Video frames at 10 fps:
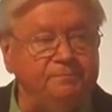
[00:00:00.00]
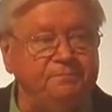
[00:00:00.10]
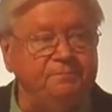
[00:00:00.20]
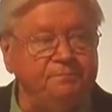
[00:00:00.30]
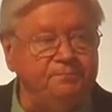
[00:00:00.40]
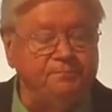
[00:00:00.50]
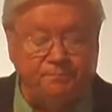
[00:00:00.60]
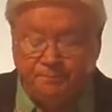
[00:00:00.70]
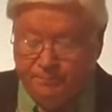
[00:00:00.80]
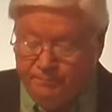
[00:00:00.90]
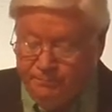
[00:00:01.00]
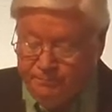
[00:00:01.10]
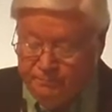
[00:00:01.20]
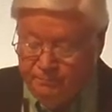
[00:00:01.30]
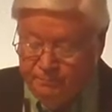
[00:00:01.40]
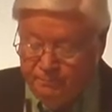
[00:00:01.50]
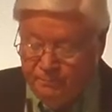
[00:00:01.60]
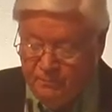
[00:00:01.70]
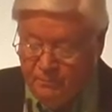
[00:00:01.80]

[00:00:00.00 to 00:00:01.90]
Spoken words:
(no one is talking)